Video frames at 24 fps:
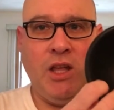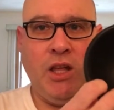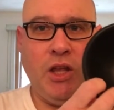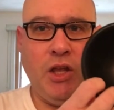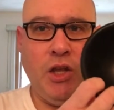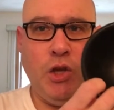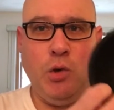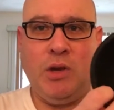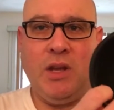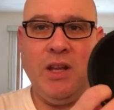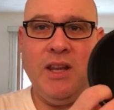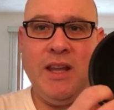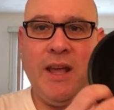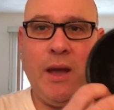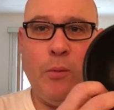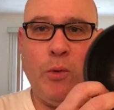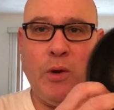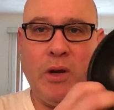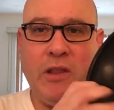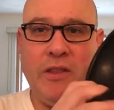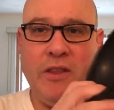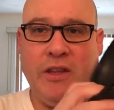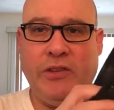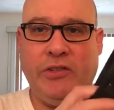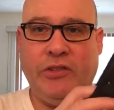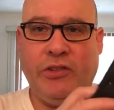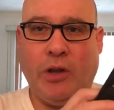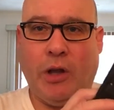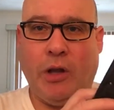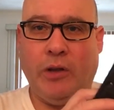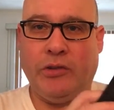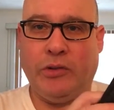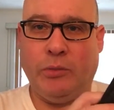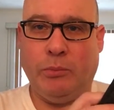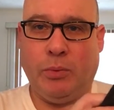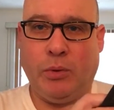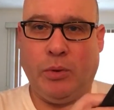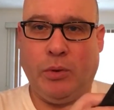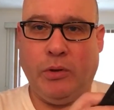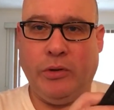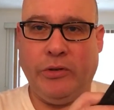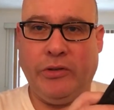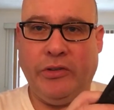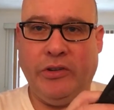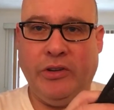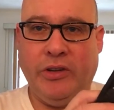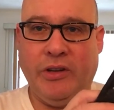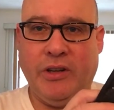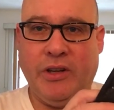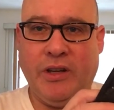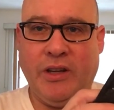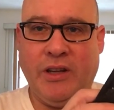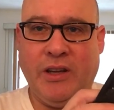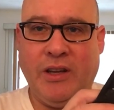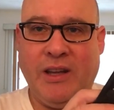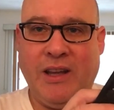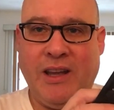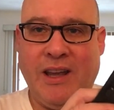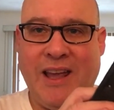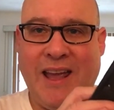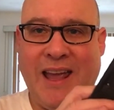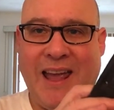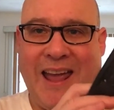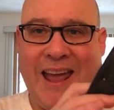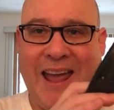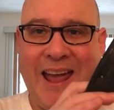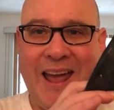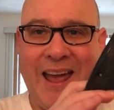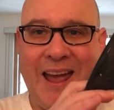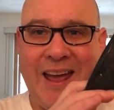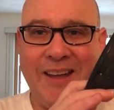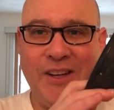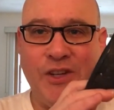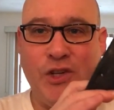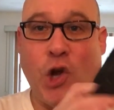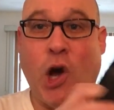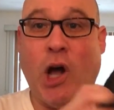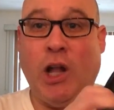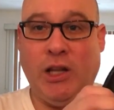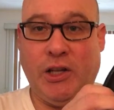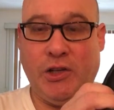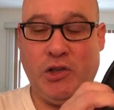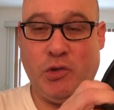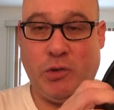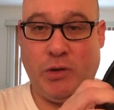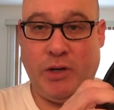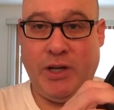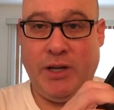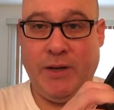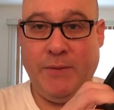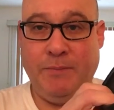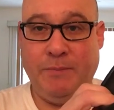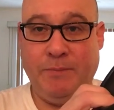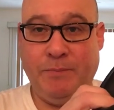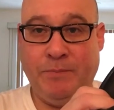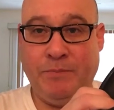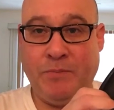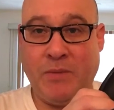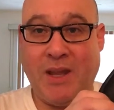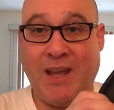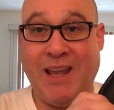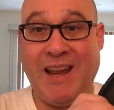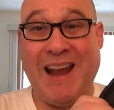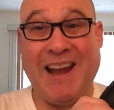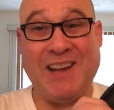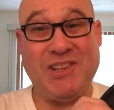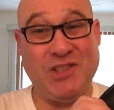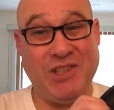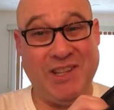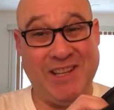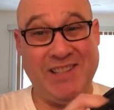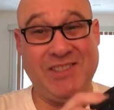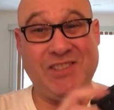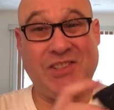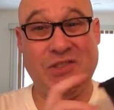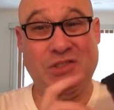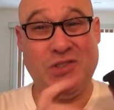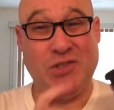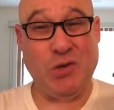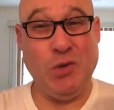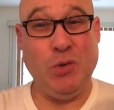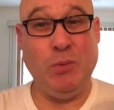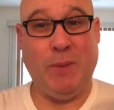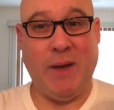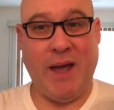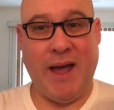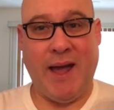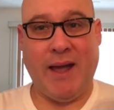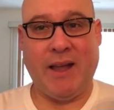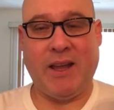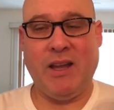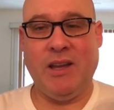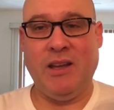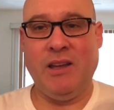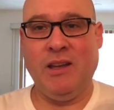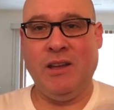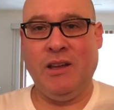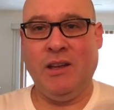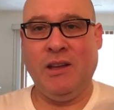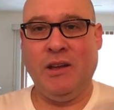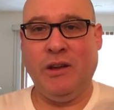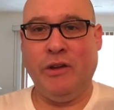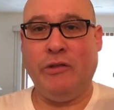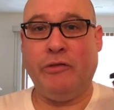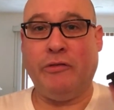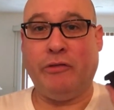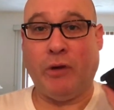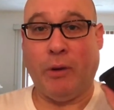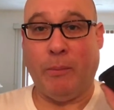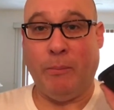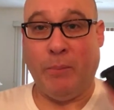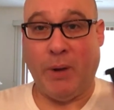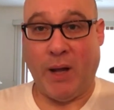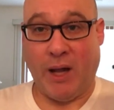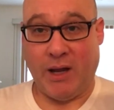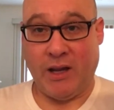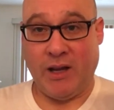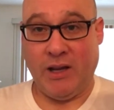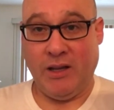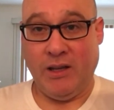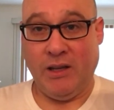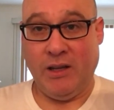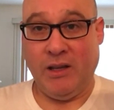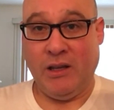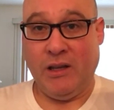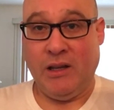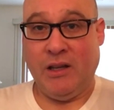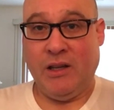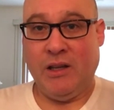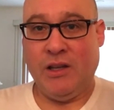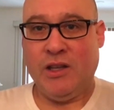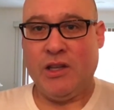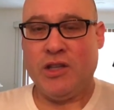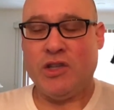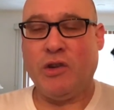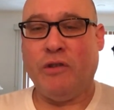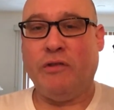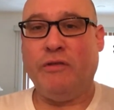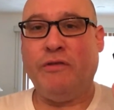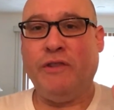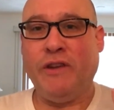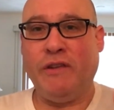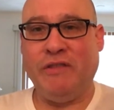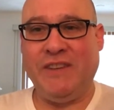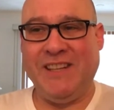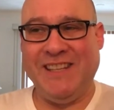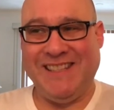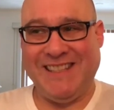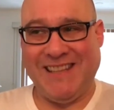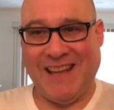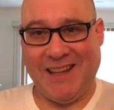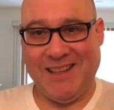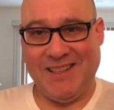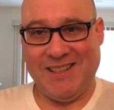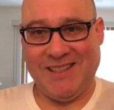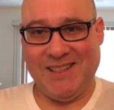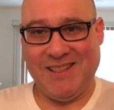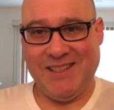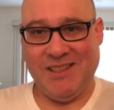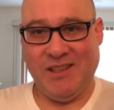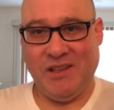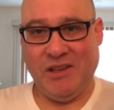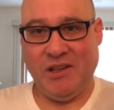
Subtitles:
You can get one of these salsa bowls at Dollar Tree, and actually it's a 2-pack for $1. So 50 cents.